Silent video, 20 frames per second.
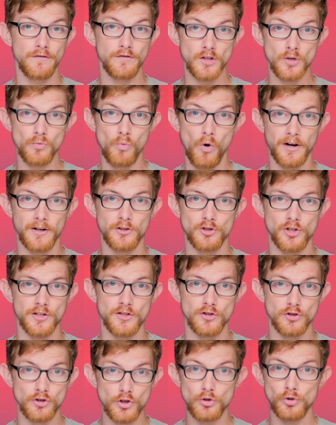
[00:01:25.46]
if you want to
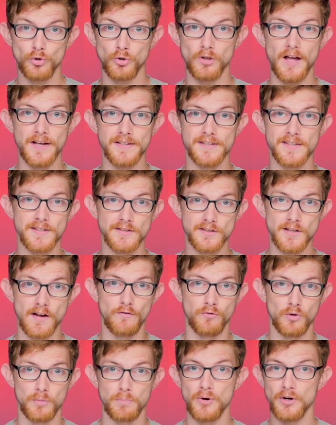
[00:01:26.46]
just neutralize the
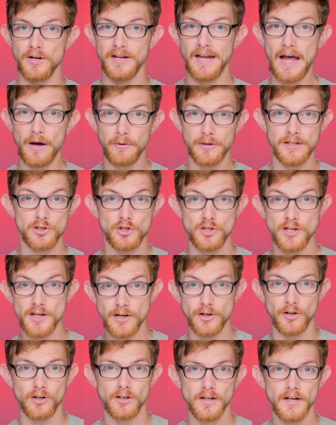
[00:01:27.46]
stuff we're putting out each
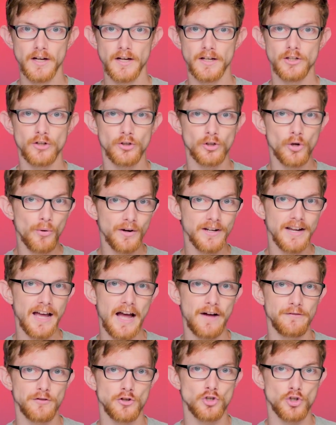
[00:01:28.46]
year, you're going to
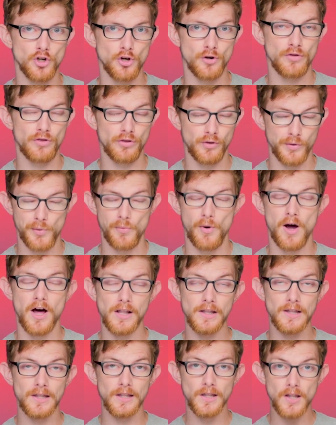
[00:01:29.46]
have to churn through
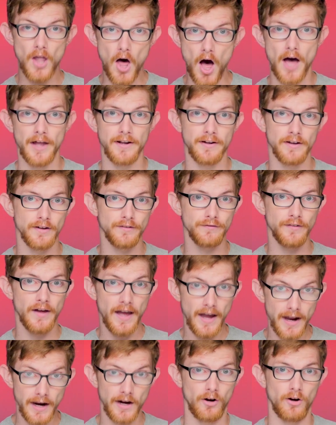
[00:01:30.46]
a lot of
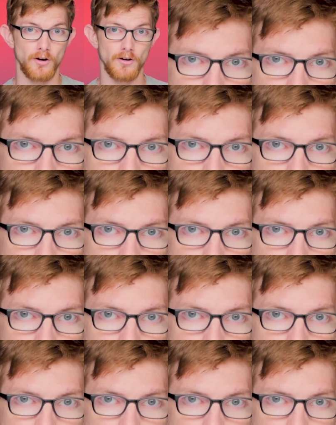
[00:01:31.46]
air.